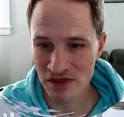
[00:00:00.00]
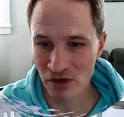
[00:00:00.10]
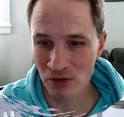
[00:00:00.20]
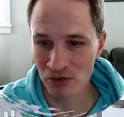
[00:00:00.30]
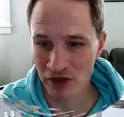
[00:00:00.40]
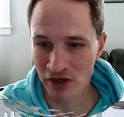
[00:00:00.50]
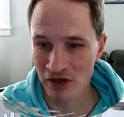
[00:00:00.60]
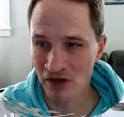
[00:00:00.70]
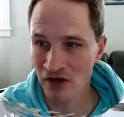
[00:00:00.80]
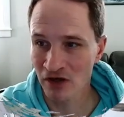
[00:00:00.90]
owner,
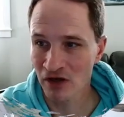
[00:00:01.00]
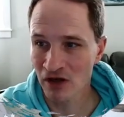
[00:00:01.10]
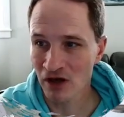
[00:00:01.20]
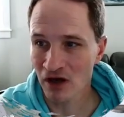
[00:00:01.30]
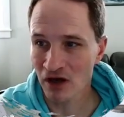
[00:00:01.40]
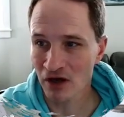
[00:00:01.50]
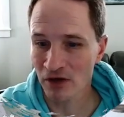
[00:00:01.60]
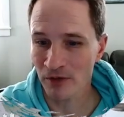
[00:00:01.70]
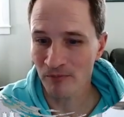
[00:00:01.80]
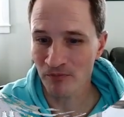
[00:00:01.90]

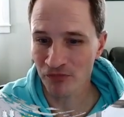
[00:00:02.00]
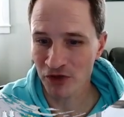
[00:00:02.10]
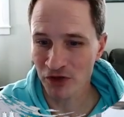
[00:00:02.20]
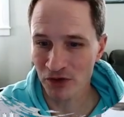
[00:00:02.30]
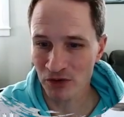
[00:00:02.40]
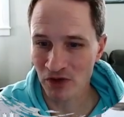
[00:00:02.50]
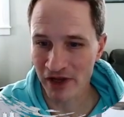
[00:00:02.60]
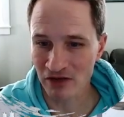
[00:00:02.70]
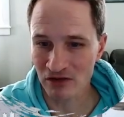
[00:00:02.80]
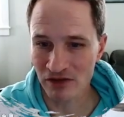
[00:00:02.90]
who like
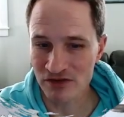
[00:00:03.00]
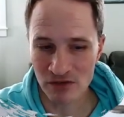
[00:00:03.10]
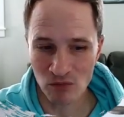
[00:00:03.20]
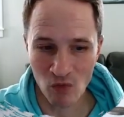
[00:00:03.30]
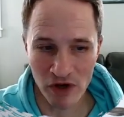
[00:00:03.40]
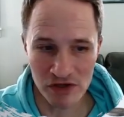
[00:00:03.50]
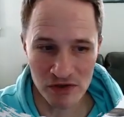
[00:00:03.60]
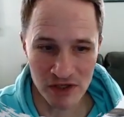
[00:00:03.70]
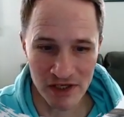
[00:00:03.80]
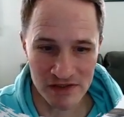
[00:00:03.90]
lives in one
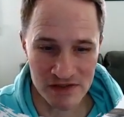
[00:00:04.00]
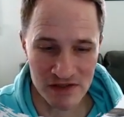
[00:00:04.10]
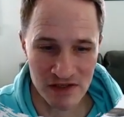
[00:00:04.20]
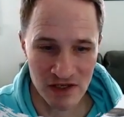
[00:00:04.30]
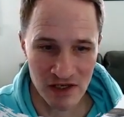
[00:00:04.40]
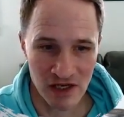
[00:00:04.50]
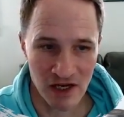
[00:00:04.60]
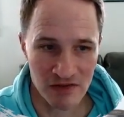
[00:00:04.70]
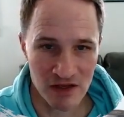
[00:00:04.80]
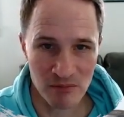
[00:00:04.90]
unit,
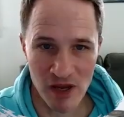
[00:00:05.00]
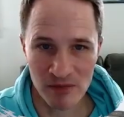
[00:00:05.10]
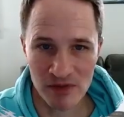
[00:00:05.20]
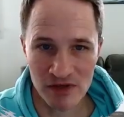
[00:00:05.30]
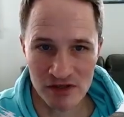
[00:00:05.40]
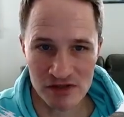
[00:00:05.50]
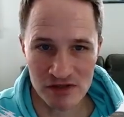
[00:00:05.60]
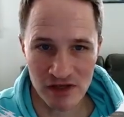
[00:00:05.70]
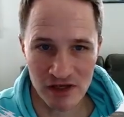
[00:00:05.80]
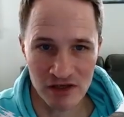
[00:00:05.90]
and then maybe there's
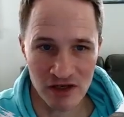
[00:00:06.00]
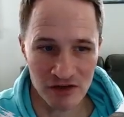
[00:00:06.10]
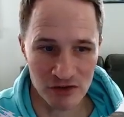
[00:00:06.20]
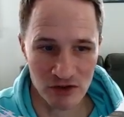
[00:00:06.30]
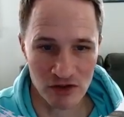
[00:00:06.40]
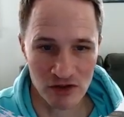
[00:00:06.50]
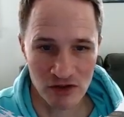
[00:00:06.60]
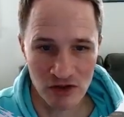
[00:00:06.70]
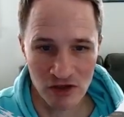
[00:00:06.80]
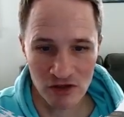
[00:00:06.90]
like another
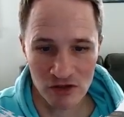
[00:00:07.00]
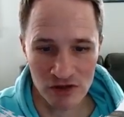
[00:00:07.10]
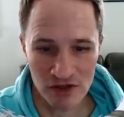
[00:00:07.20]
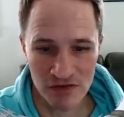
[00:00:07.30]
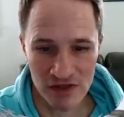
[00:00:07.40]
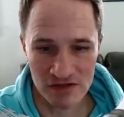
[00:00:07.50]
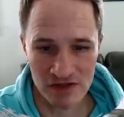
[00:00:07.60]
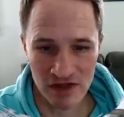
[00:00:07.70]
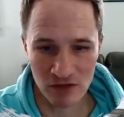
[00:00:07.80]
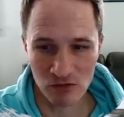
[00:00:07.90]
unit that's
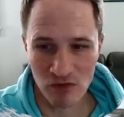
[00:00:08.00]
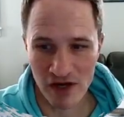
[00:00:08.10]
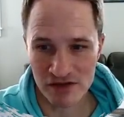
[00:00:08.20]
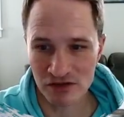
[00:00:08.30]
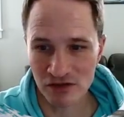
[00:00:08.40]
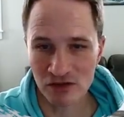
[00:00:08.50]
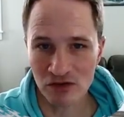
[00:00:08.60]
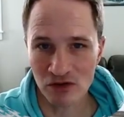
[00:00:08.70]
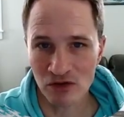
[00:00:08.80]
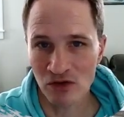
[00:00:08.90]
like a
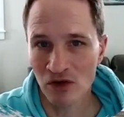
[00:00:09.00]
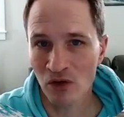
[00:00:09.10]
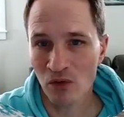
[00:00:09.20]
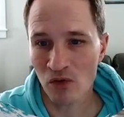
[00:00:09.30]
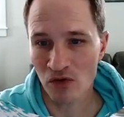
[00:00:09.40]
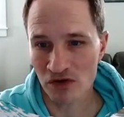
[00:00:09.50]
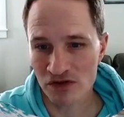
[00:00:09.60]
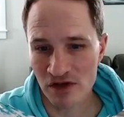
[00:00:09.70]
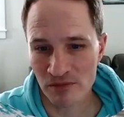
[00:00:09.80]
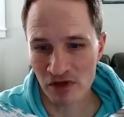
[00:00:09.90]
rental or
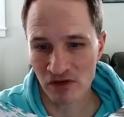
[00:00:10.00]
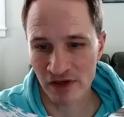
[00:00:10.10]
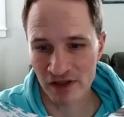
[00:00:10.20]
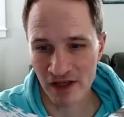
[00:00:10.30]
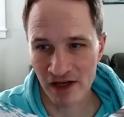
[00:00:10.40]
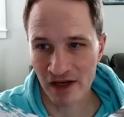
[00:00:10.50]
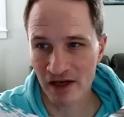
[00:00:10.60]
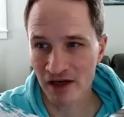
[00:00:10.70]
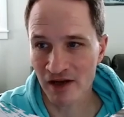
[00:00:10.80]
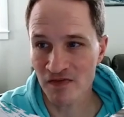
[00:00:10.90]
something like
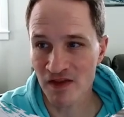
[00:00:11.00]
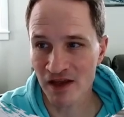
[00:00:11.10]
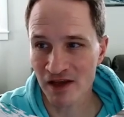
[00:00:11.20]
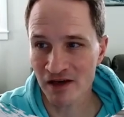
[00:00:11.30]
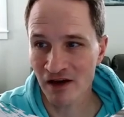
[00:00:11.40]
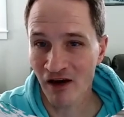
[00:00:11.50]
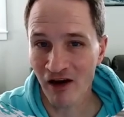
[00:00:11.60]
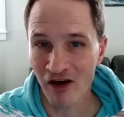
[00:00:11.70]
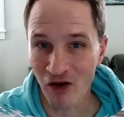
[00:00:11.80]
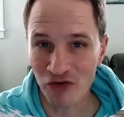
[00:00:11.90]
that. And then
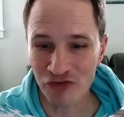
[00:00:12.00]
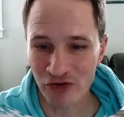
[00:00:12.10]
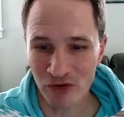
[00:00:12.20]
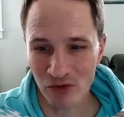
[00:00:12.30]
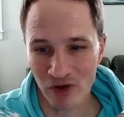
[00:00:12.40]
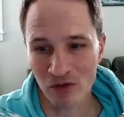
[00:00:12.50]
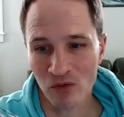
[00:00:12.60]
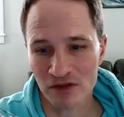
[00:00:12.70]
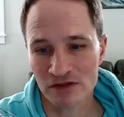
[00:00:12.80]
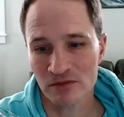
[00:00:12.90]
also I
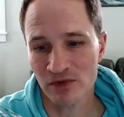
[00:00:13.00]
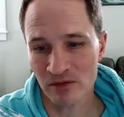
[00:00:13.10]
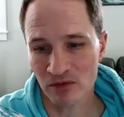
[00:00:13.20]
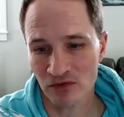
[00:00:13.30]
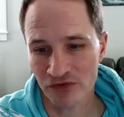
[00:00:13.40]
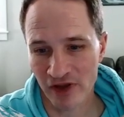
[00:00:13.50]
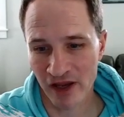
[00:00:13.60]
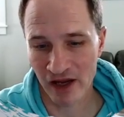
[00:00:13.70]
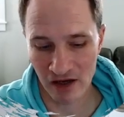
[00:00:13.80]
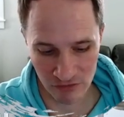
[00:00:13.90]
want to be able to
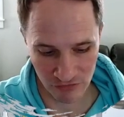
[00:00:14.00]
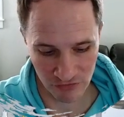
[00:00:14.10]
have